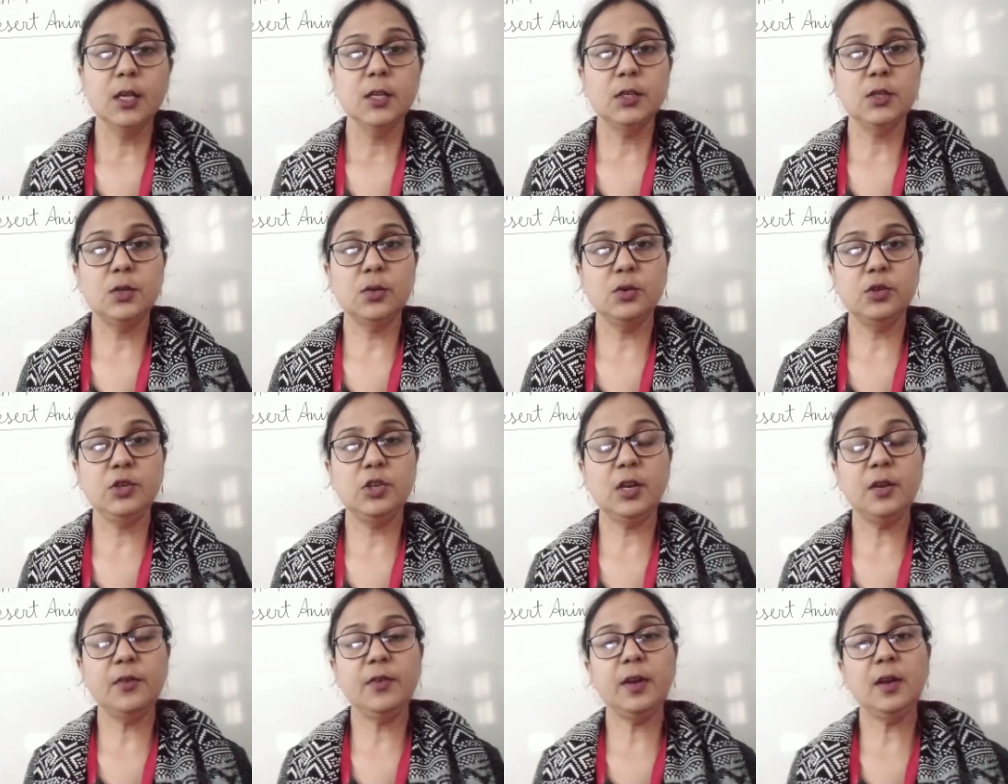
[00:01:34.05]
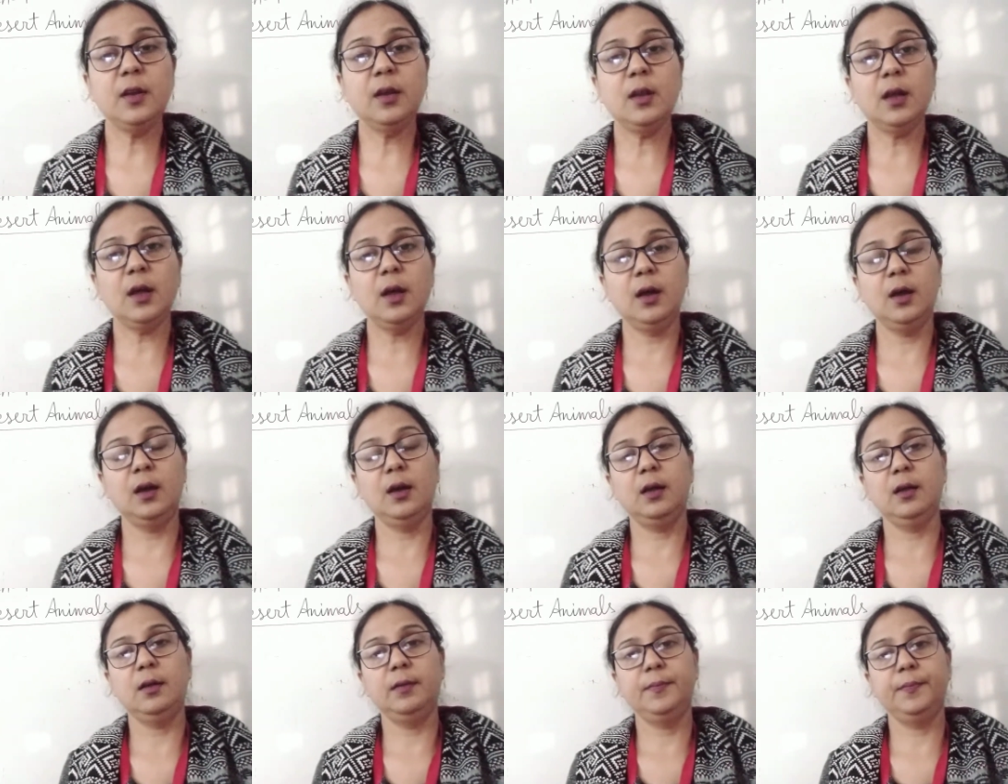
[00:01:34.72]
So children,
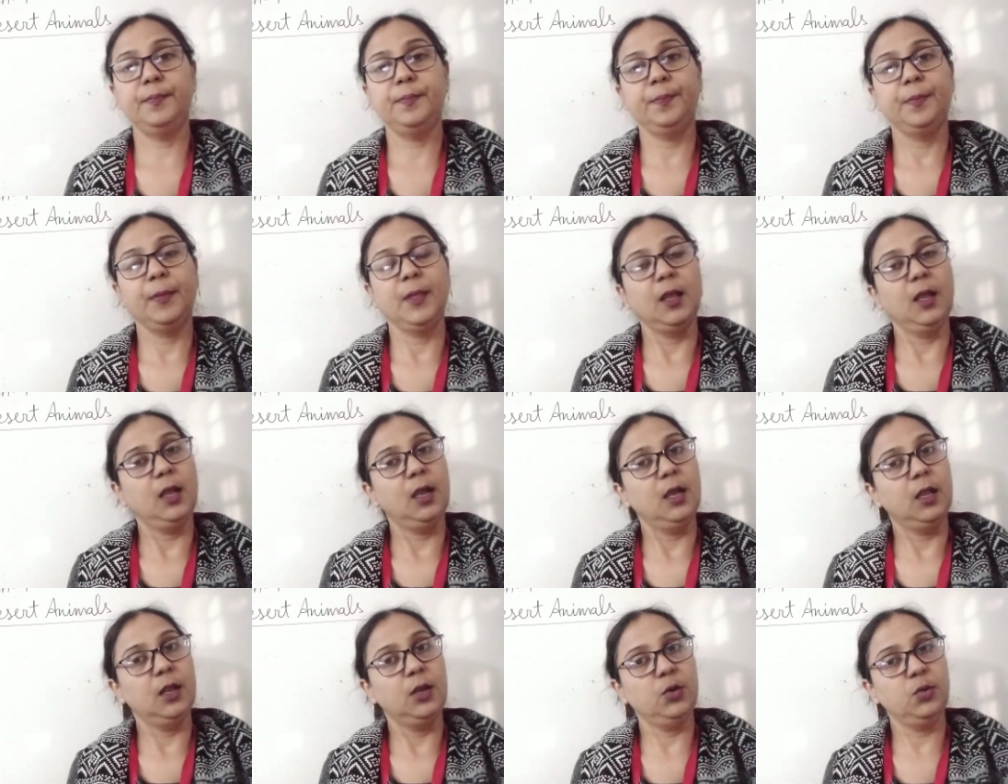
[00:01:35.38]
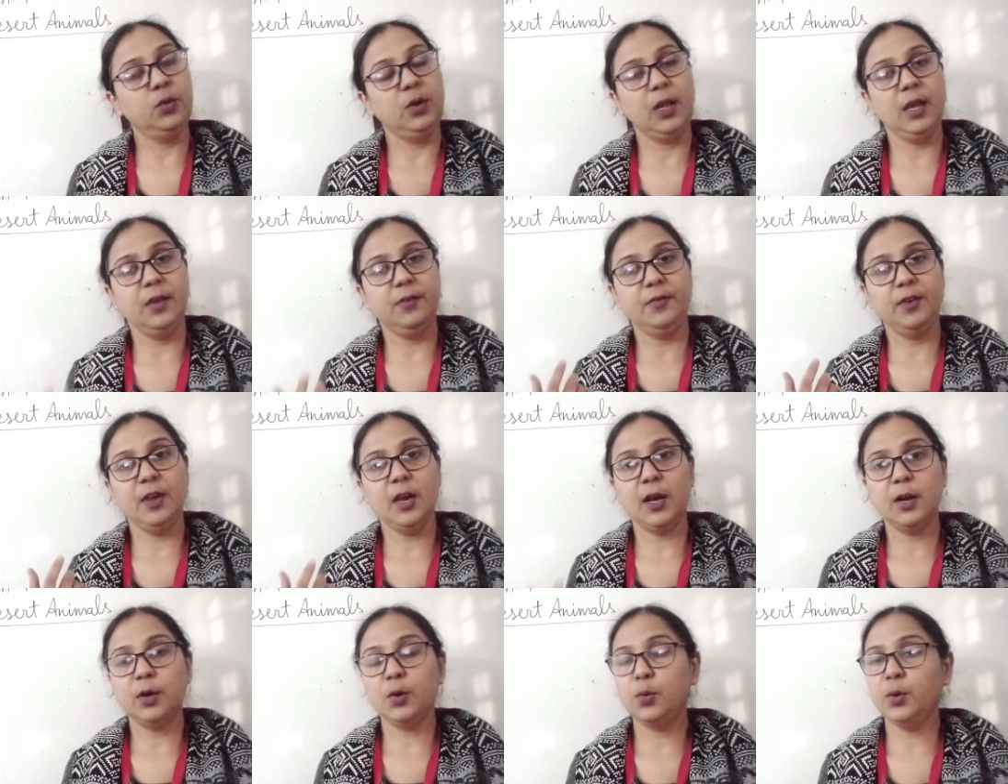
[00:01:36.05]
today
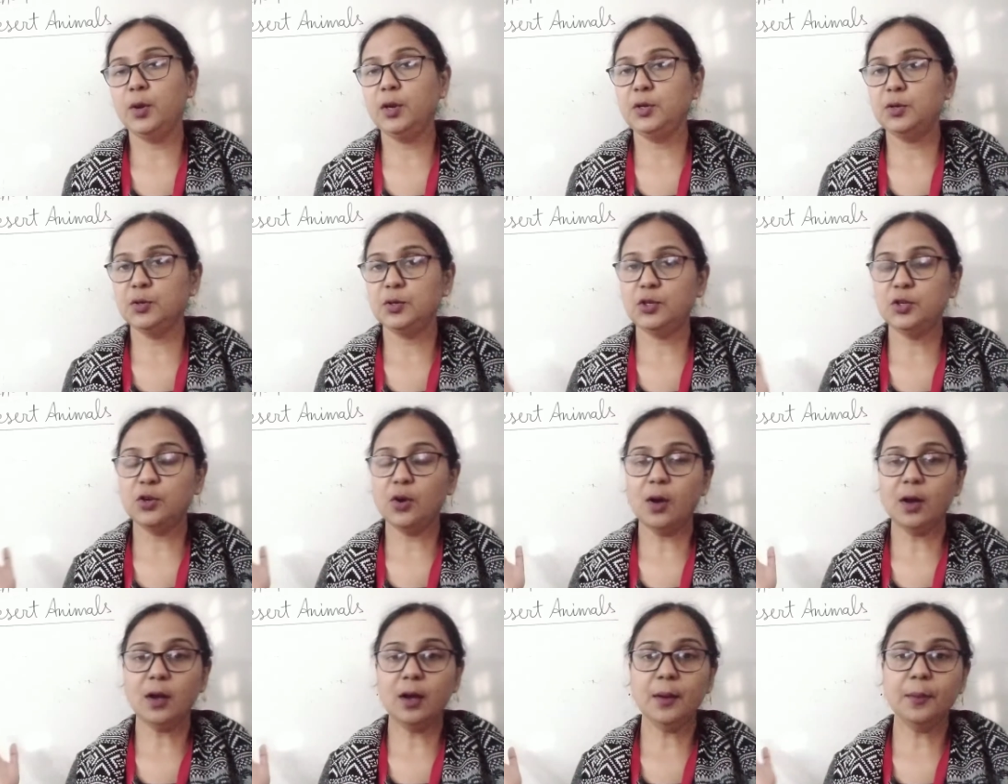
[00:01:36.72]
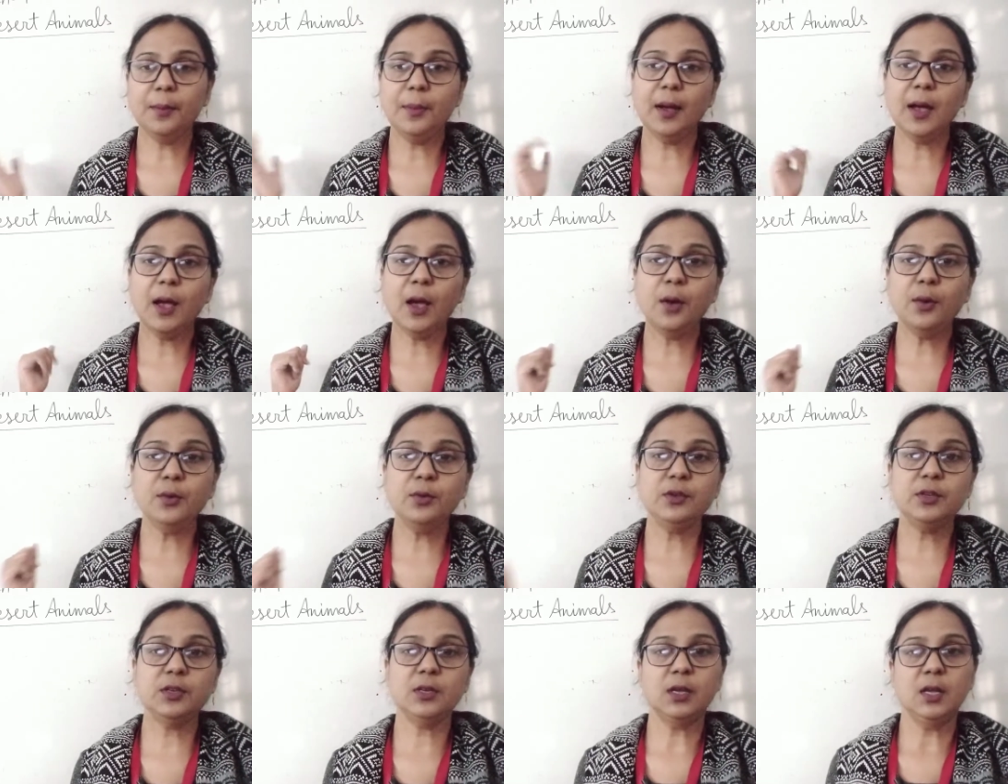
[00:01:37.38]
we are going to talk
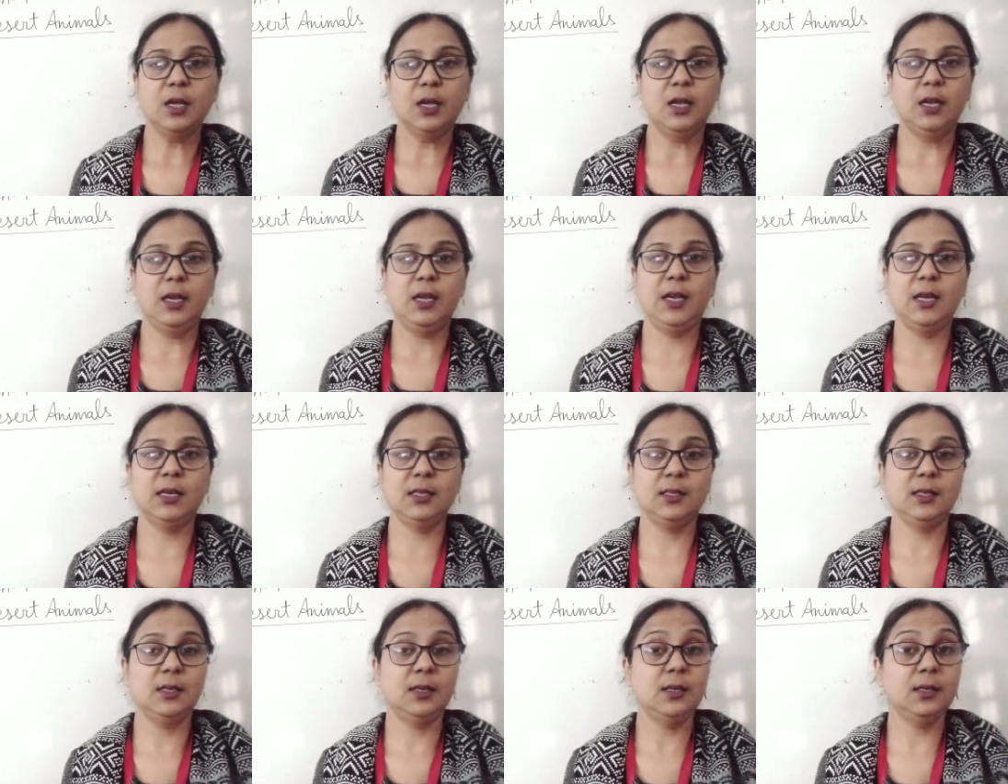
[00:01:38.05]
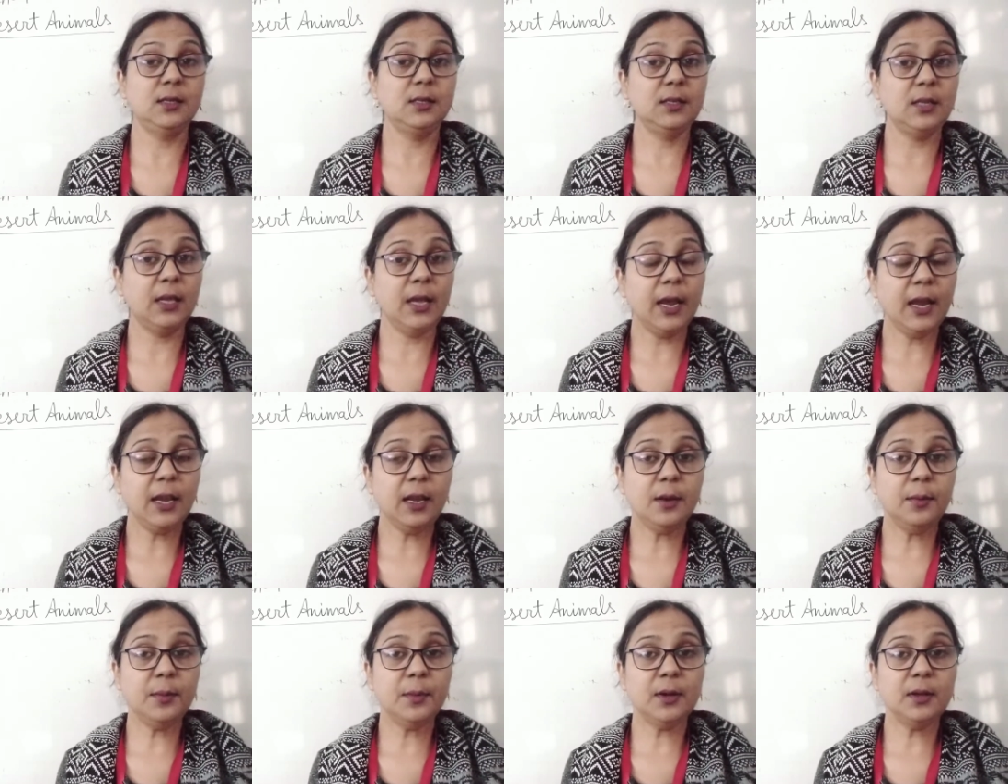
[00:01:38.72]
about deserts
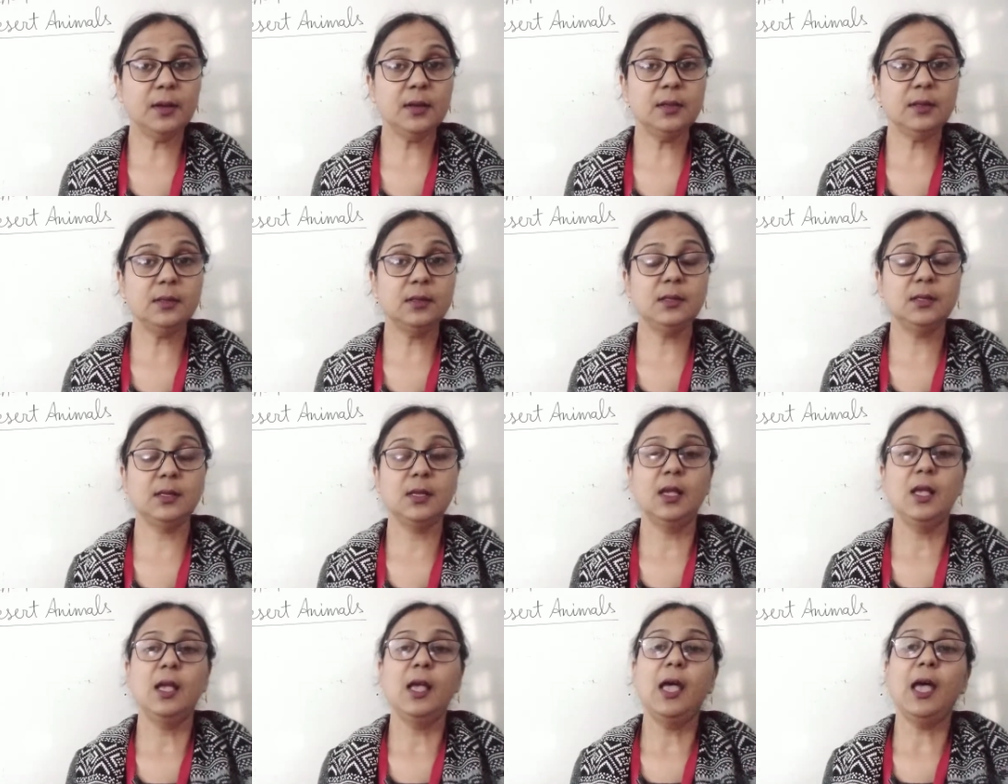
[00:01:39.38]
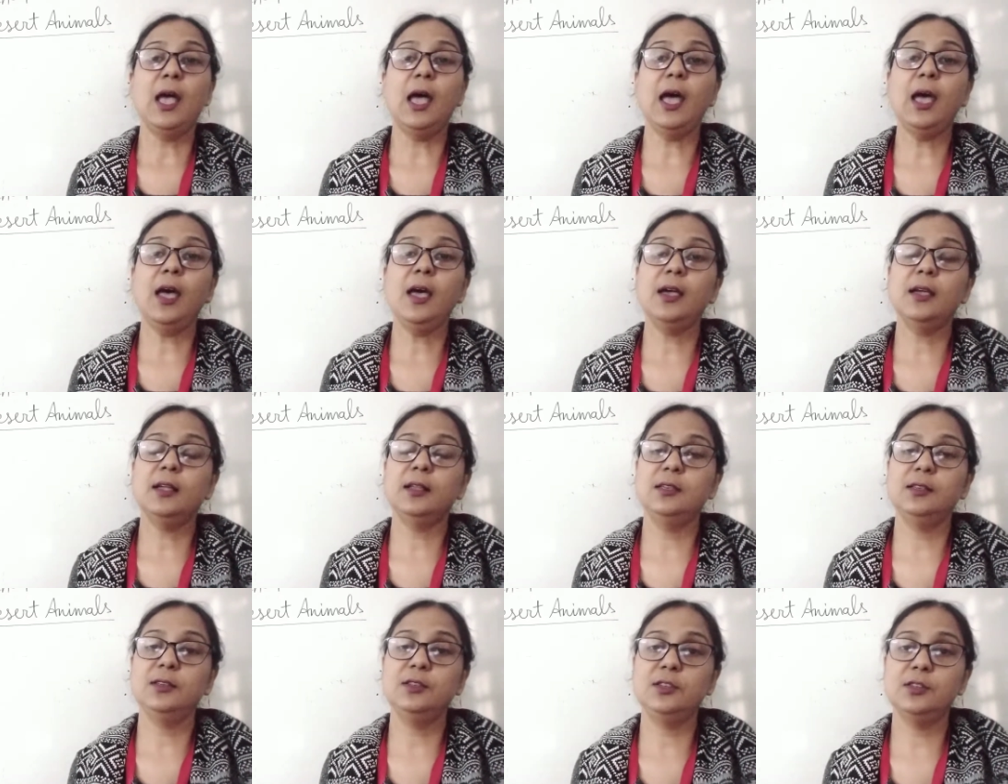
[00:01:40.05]
animals
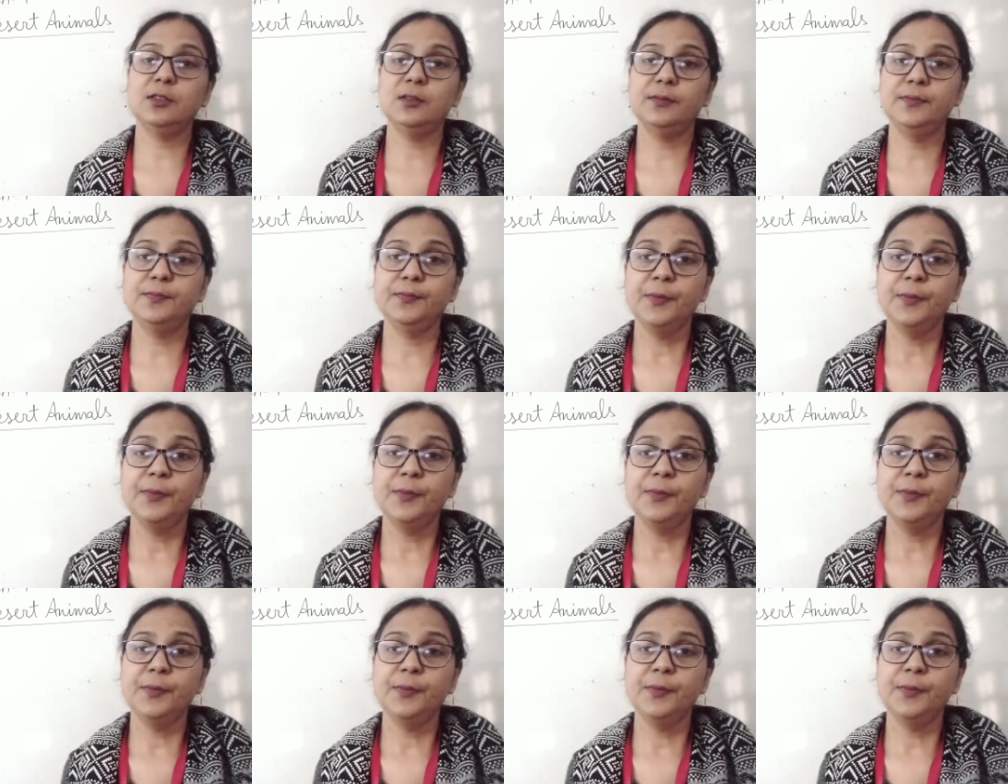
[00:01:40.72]
and